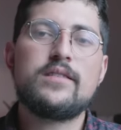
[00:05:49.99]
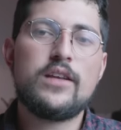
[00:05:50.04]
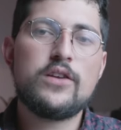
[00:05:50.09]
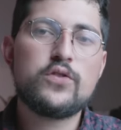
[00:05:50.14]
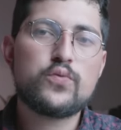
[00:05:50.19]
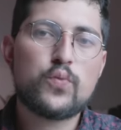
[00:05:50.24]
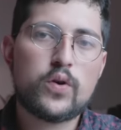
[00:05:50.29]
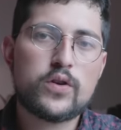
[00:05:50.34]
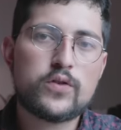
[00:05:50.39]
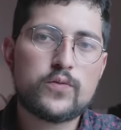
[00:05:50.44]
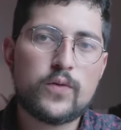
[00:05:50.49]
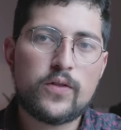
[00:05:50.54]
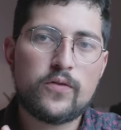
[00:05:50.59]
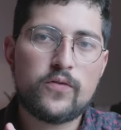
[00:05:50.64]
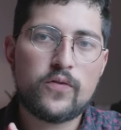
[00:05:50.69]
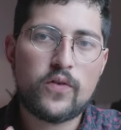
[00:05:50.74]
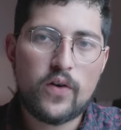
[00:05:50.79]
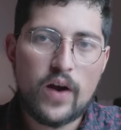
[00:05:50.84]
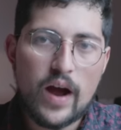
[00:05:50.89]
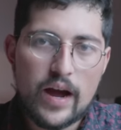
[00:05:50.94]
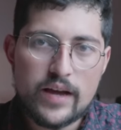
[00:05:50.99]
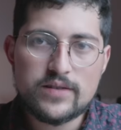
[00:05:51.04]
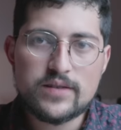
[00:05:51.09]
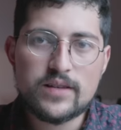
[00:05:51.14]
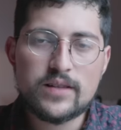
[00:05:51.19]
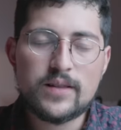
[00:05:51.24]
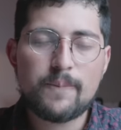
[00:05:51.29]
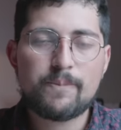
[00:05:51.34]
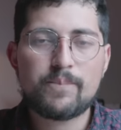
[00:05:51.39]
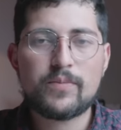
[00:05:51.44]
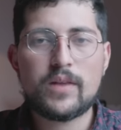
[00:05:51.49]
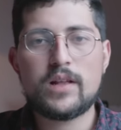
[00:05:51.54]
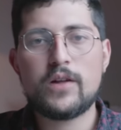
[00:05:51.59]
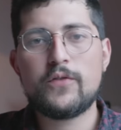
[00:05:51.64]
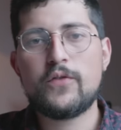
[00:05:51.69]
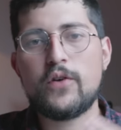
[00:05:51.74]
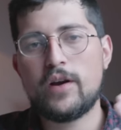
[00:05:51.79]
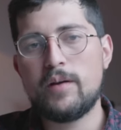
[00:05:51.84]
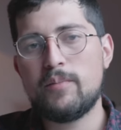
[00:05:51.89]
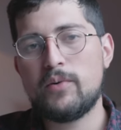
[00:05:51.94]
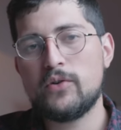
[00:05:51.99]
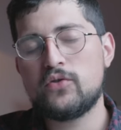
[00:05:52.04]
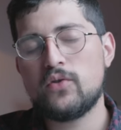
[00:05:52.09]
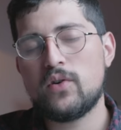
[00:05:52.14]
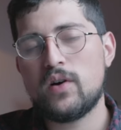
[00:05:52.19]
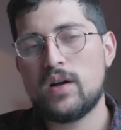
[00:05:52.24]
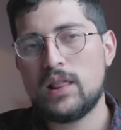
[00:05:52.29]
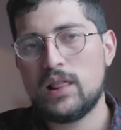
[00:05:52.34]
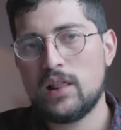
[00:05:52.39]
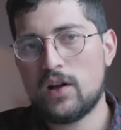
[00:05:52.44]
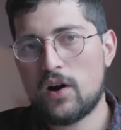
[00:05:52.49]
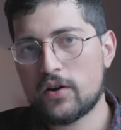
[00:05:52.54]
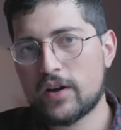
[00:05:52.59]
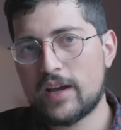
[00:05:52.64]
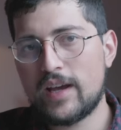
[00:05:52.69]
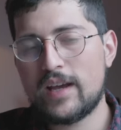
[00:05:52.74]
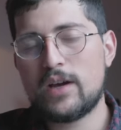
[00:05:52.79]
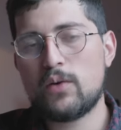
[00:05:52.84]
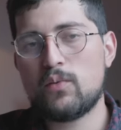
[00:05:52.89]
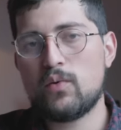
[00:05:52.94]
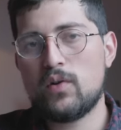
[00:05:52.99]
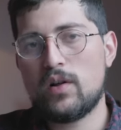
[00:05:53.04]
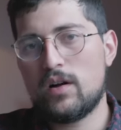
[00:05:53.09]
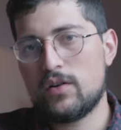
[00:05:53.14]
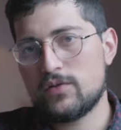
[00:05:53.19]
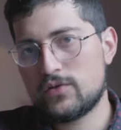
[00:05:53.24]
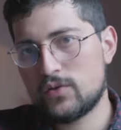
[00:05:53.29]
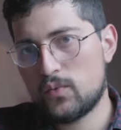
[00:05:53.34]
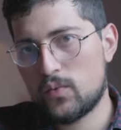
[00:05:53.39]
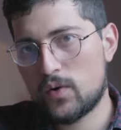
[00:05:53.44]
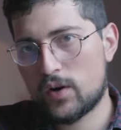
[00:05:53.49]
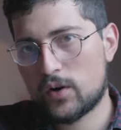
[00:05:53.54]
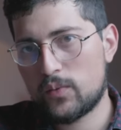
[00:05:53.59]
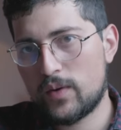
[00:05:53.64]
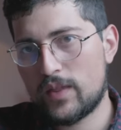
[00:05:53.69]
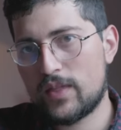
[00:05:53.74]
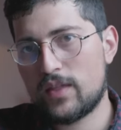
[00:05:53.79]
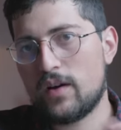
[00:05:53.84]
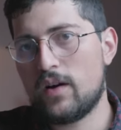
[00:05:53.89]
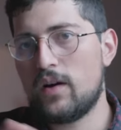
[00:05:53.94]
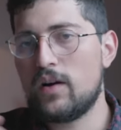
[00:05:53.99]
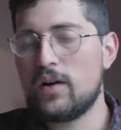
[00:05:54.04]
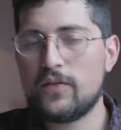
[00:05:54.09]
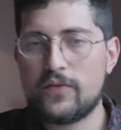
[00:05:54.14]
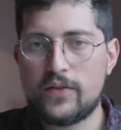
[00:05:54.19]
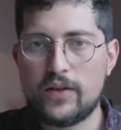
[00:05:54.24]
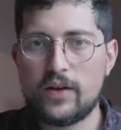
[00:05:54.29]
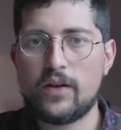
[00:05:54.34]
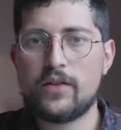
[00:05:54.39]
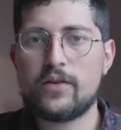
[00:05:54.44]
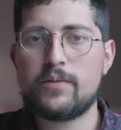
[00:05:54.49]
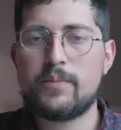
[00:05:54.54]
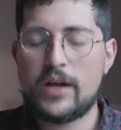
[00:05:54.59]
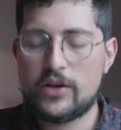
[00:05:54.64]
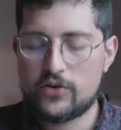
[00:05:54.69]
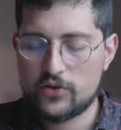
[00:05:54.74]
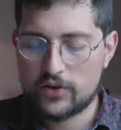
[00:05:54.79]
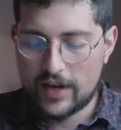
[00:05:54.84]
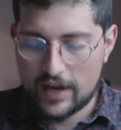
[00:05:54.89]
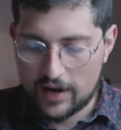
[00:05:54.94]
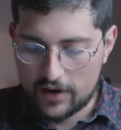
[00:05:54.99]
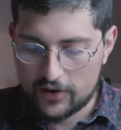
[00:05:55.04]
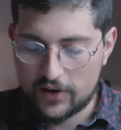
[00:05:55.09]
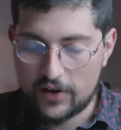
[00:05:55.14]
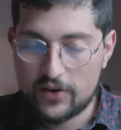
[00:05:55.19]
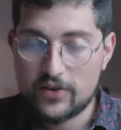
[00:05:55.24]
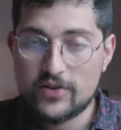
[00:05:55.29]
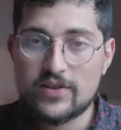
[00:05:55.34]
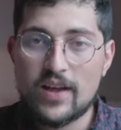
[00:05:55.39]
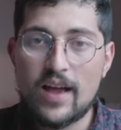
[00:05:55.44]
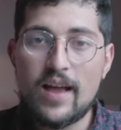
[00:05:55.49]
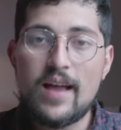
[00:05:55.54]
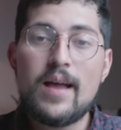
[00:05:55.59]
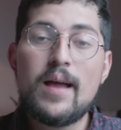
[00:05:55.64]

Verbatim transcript: This works with Verizon, and if you're able to unlock it, it will also work with all of the other major carriers.